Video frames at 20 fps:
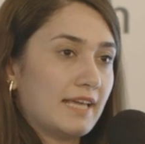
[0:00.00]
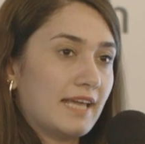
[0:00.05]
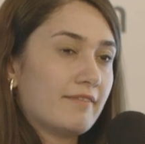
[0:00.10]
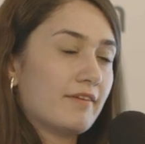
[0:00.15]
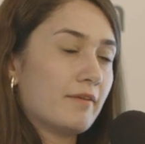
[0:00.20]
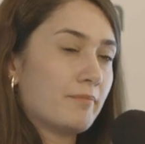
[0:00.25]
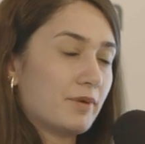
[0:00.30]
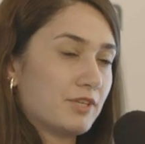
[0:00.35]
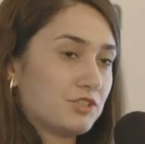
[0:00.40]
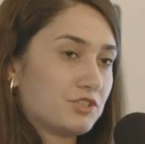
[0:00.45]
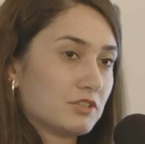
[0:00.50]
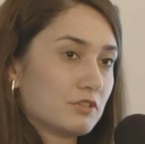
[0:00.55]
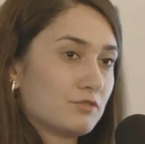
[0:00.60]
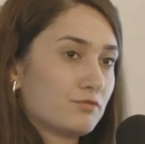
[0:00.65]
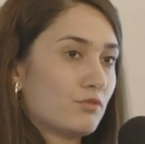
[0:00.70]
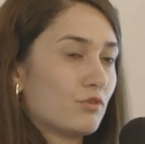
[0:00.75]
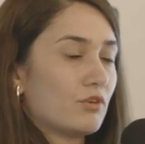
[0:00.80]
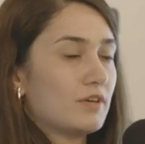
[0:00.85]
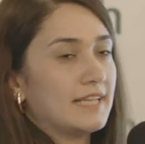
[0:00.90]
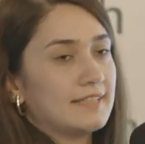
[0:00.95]
to have a budget
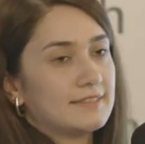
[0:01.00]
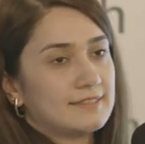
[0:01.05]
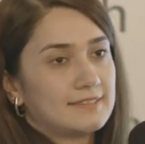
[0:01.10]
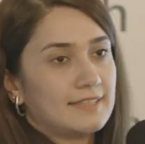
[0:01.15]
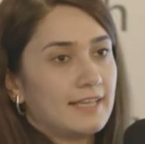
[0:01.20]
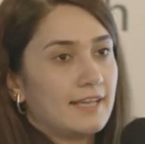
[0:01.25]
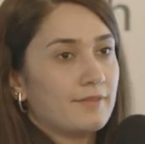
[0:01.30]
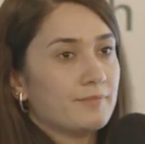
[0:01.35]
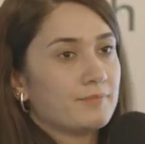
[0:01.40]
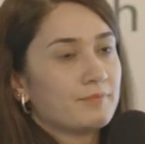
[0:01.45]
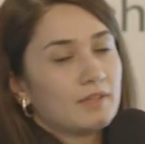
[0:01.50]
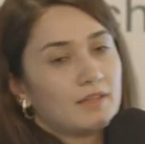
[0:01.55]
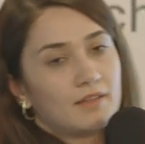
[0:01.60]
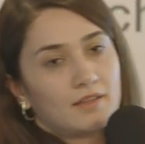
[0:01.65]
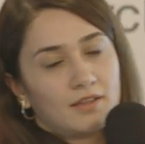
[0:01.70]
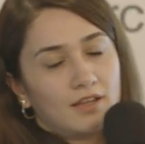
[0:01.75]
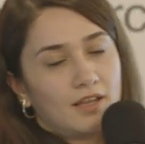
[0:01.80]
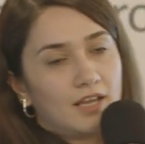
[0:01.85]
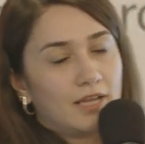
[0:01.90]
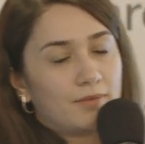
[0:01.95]
for, let's say,
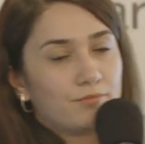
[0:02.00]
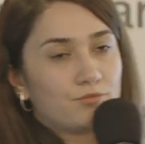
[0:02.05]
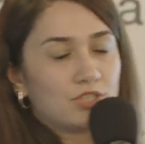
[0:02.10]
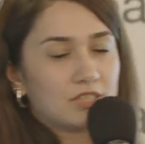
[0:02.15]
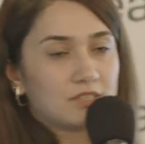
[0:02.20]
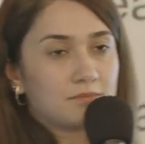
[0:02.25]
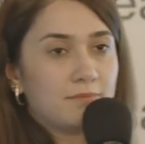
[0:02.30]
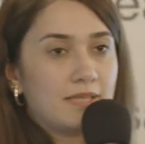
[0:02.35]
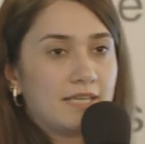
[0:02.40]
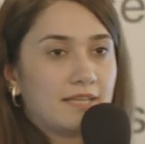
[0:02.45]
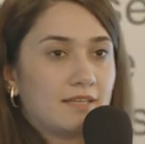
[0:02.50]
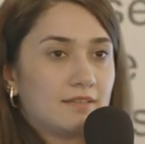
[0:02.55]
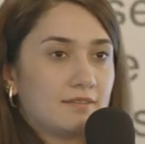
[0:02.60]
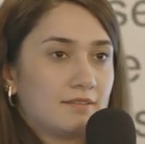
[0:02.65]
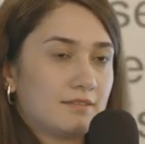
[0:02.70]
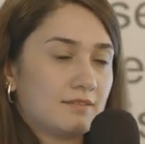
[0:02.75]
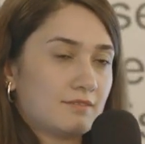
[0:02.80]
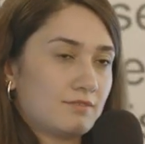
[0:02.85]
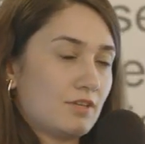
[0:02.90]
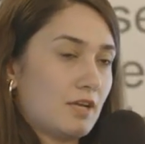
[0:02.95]
I'm just making
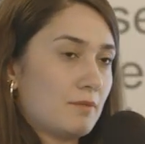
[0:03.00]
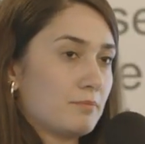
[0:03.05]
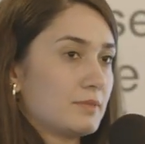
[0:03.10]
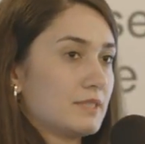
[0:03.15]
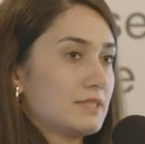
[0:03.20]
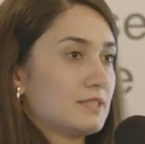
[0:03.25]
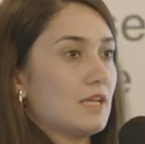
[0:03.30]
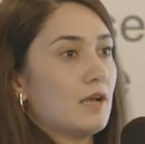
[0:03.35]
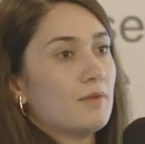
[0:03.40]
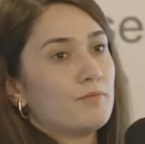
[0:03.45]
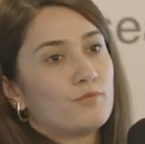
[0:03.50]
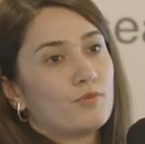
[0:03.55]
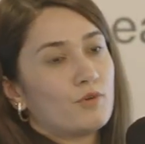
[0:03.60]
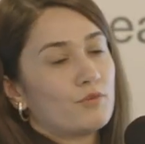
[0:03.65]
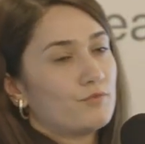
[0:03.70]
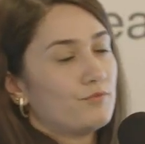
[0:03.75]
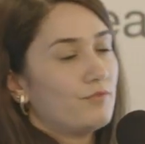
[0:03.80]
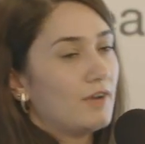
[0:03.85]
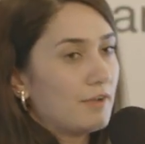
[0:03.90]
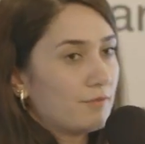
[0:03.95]
the numbers up, for
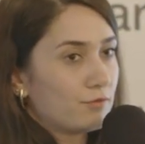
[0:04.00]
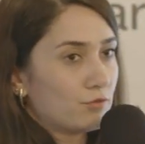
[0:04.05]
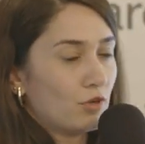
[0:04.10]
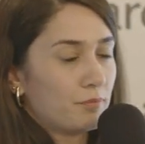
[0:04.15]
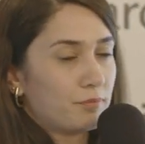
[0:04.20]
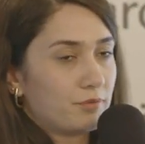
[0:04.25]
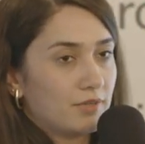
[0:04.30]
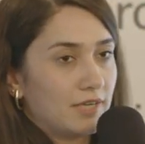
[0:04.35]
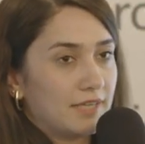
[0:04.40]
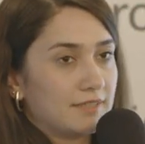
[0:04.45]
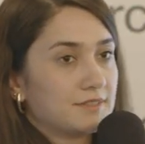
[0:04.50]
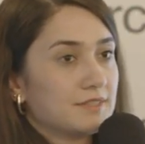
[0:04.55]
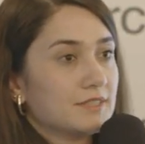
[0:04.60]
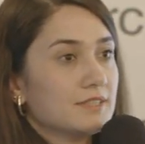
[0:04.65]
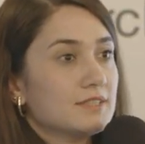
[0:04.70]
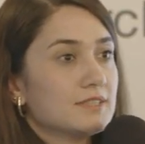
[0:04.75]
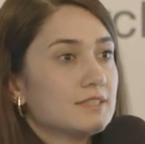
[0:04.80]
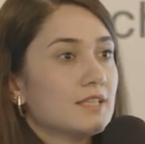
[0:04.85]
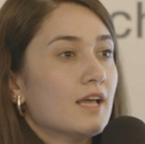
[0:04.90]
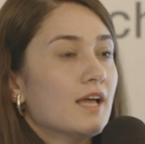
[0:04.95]
5
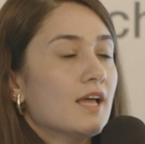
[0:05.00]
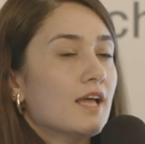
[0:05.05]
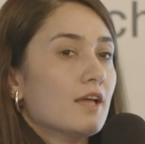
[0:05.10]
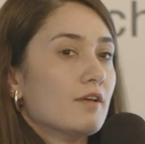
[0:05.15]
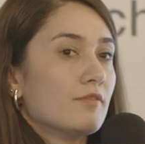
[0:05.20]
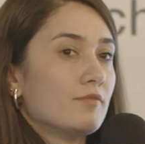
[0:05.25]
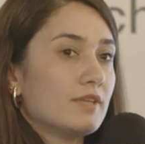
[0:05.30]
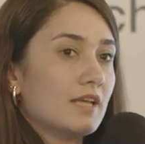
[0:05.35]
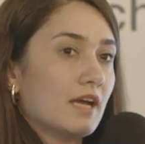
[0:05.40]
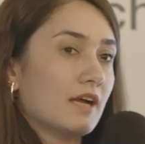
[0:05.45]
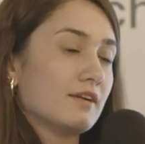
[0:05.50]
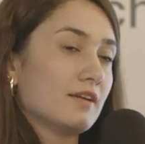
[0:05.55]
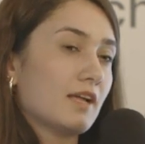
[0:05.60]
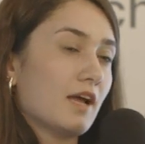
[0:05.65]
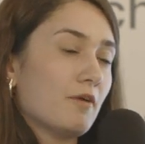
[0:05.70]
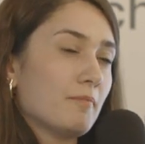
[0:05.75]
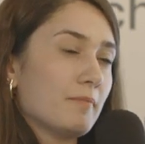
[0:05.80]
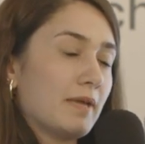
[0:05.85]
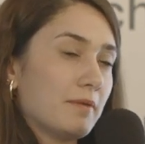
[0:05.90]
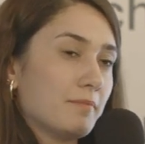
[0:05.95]
copywriters. We are
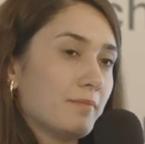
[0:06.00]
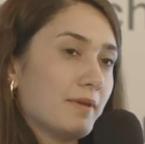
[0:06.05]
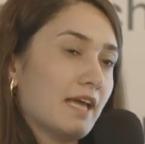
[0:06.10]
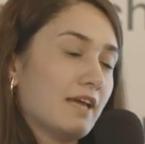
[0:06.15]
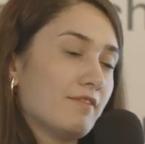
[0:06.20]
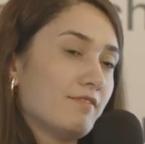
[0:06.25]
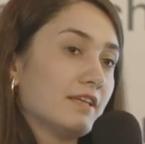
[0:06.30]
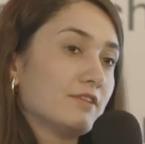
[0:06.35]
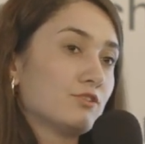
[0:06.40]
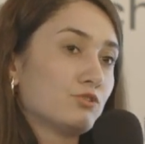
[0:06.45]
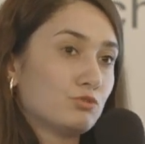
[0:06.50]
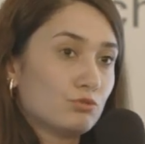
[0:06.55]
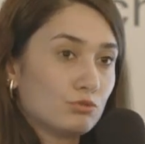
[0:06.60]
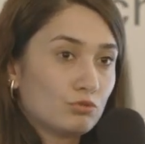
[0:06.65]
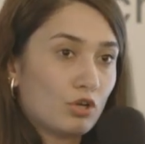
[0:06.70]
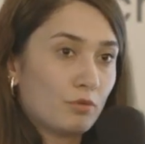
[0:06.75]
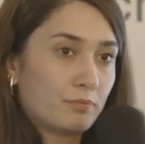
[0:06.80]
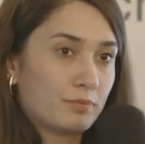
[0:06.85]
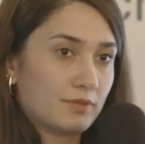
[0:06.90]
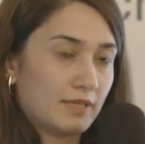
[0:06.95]
now maybe having 2
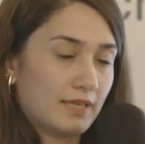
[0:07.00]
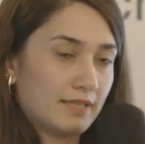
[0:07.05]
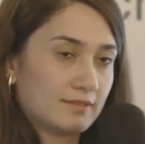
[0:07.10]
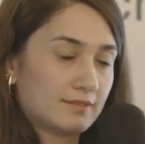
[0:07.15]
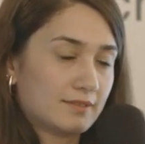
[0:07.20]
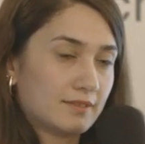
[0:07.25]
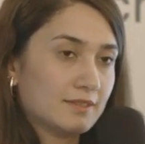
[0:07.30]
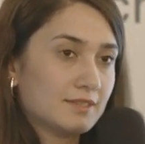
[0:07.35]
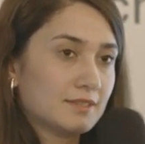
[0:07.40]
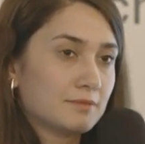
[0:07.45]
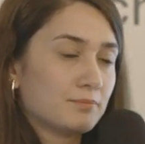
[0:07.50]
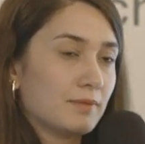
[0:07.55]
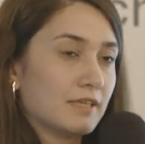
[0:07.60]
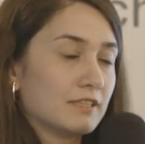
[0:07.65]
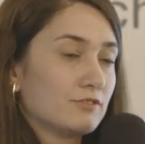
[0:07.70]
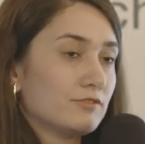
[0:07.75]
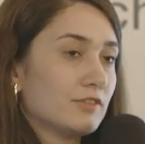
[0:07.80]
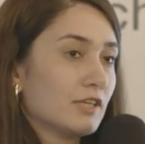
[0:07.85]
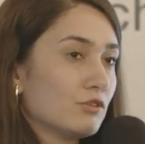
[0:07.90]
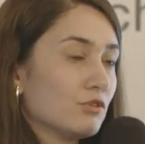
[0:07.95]
copywriters,
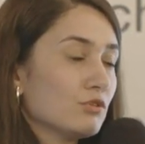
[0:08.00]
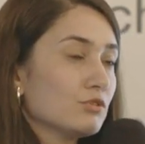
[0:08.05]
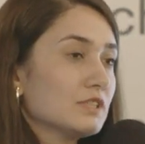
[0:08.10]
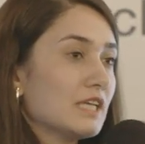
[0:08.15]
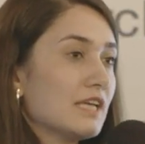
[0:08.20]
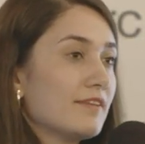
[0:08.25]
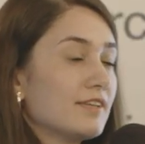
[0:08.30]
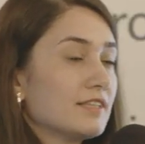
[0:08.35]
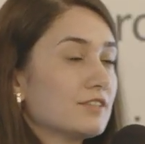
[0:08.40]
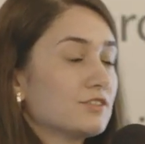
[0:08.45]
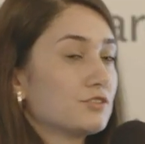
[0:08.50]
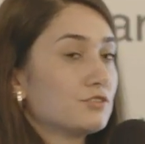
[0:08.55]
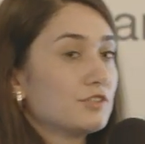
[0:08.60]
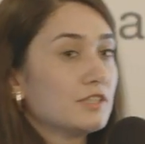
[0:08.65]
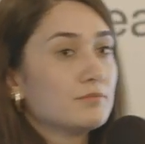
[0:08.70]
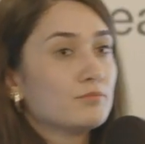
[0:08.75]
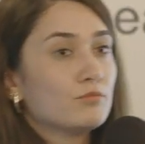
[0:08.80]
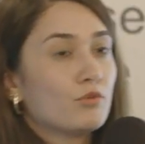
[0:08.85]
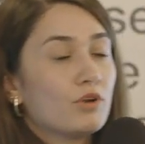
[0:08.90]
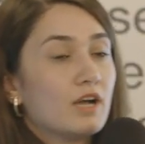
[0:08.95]
but we are also having
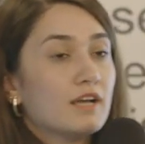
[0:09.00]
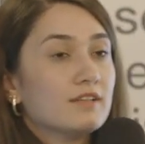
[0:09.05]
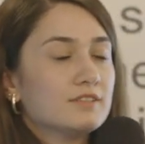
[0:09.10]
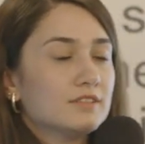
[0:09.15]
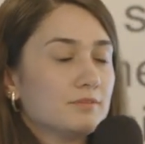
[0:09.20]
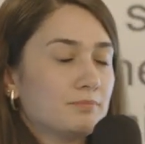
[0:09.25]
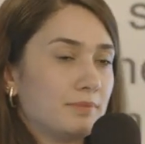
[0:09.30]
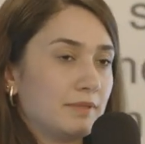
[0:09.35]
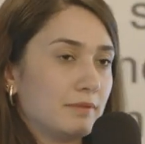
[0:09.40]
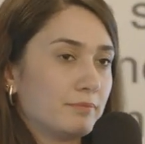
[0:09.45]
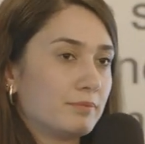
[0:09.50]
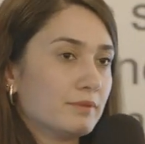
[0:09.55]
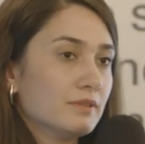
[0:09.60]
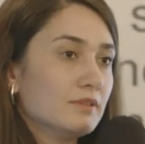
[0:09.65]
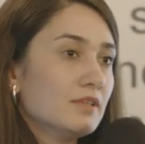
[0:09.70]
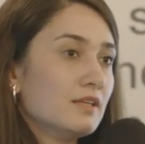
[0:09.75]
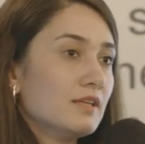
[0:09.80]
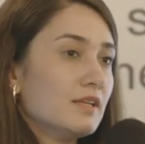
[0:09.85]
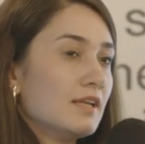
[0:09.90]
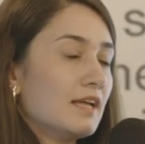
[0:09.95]
3 more other
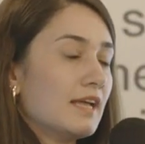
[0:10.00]
people